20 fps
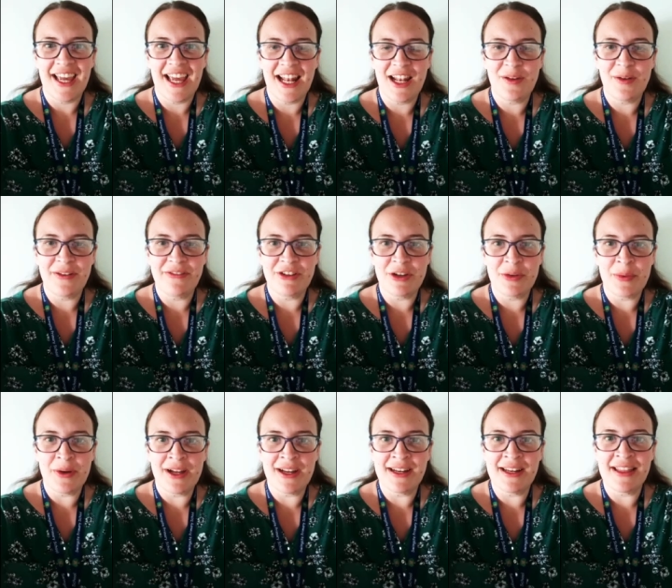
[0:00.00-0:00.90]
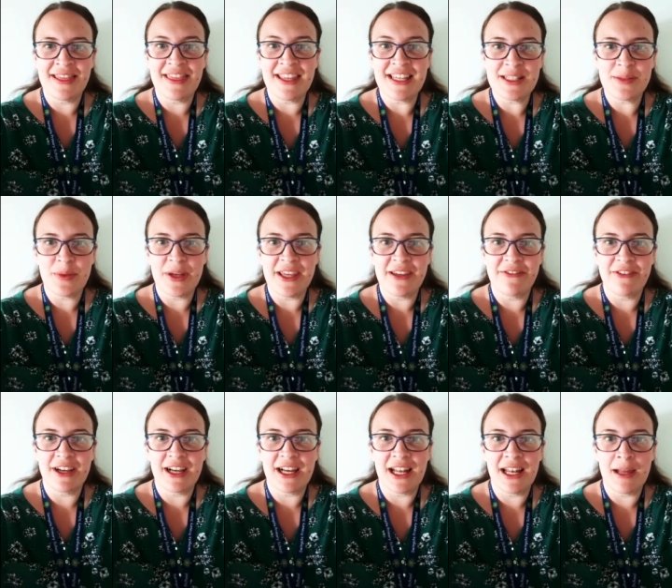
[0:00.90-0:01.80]
Hello everyone. This
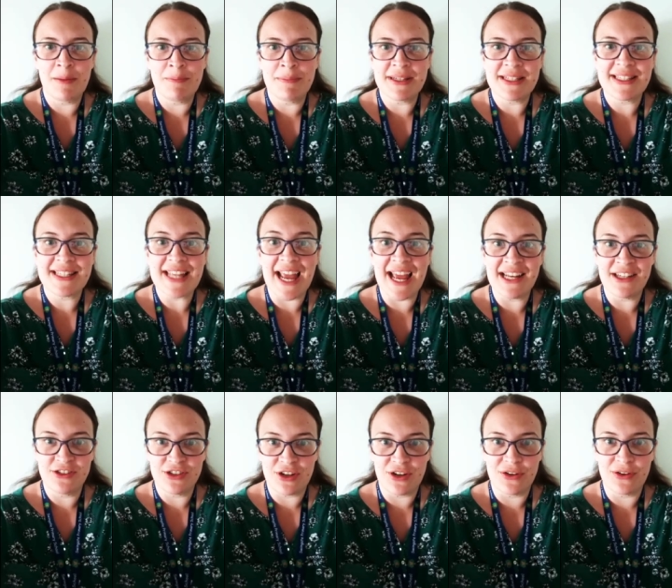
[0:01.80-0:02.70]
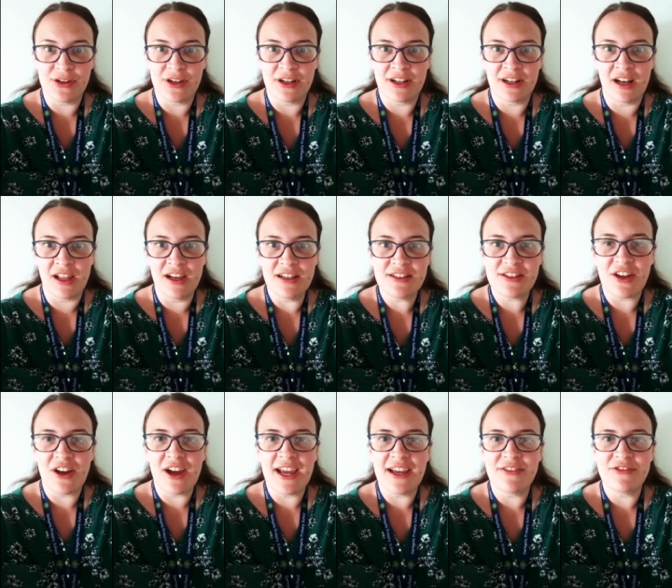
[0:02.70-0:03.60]
week for Columbus and Oak
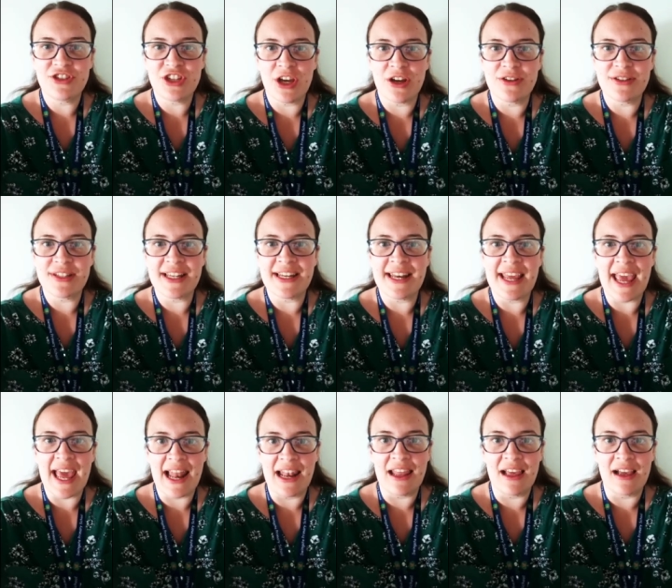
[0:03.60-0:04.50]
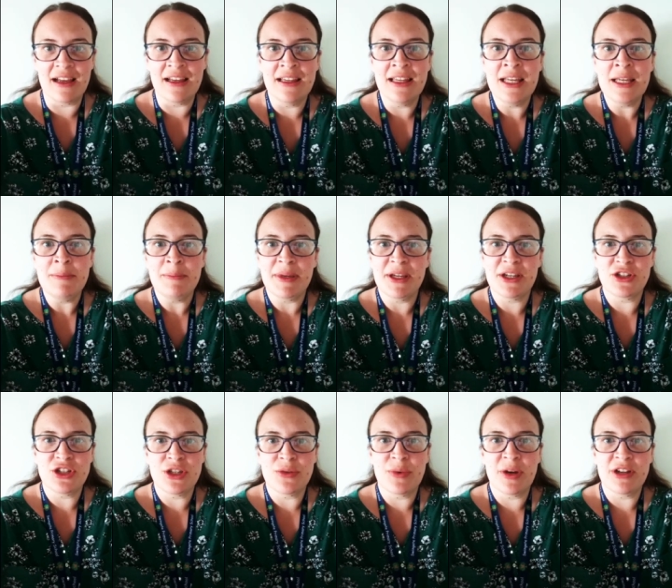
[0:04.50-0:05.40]
class, I have chosen Ella
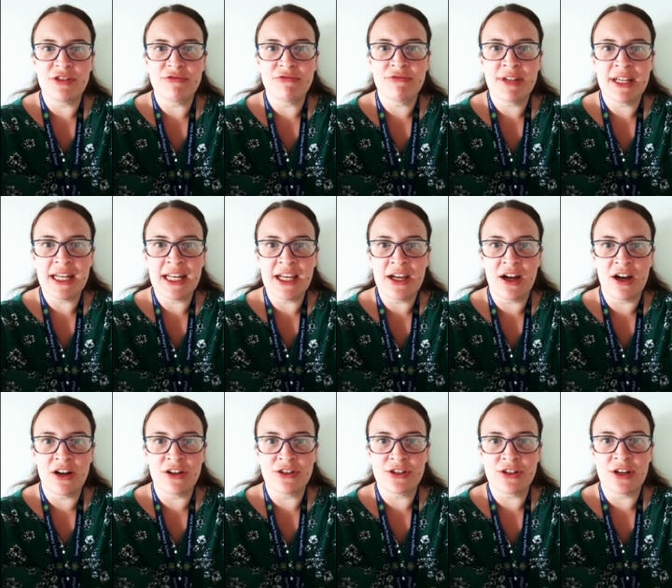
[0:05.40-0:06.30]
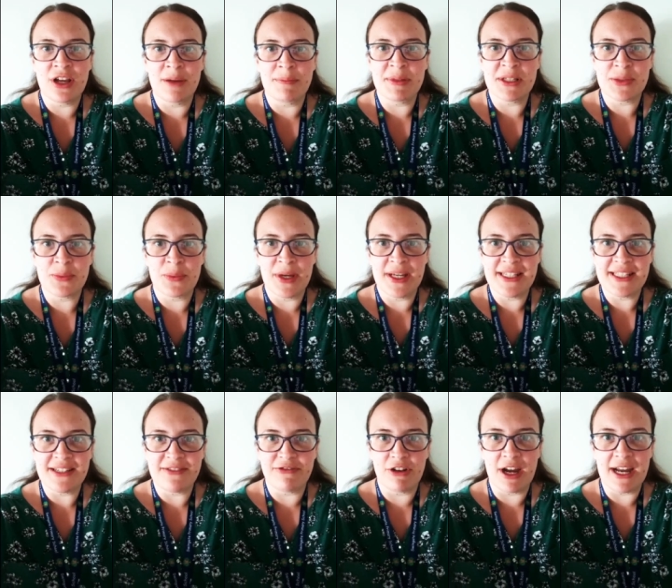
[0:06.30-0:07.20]
because she worked really hard on her
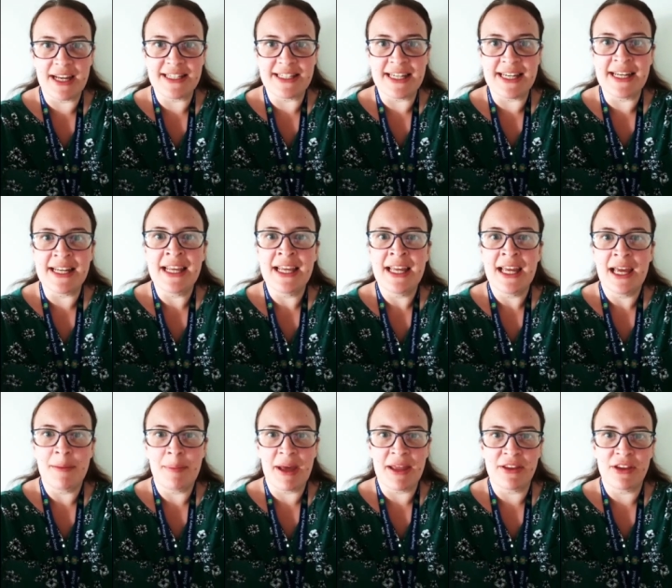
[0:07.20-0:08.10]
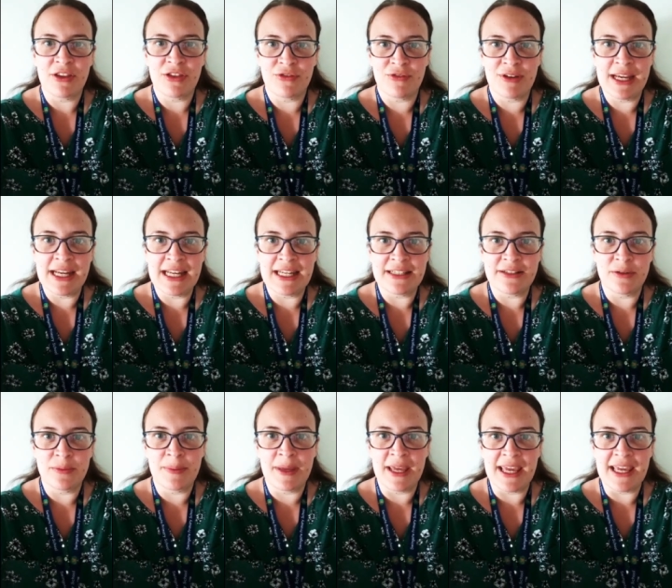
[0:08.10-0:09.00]
persuasive writing about the three
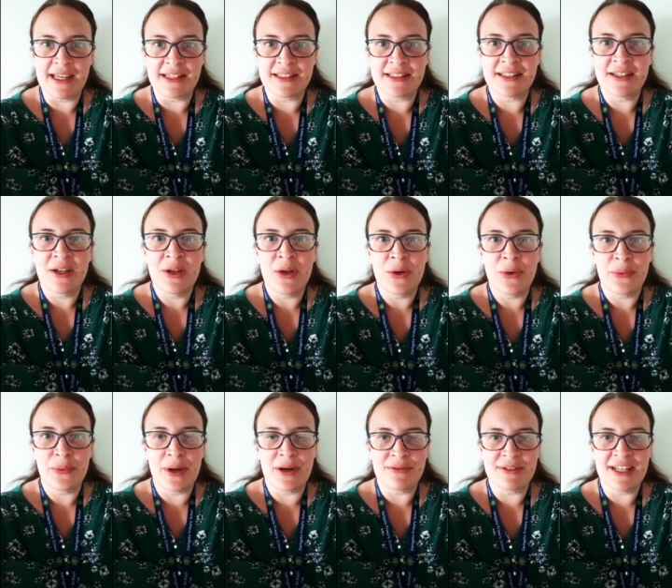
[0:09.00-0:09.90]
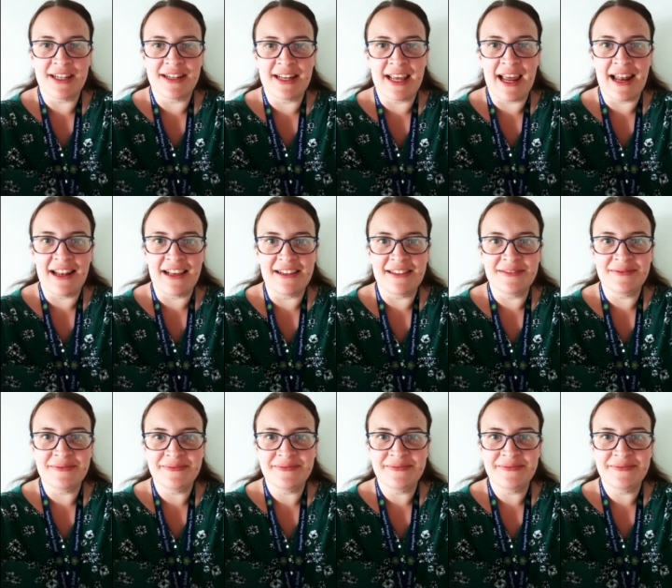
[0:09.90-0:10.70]
little pigs. Well done, Ella.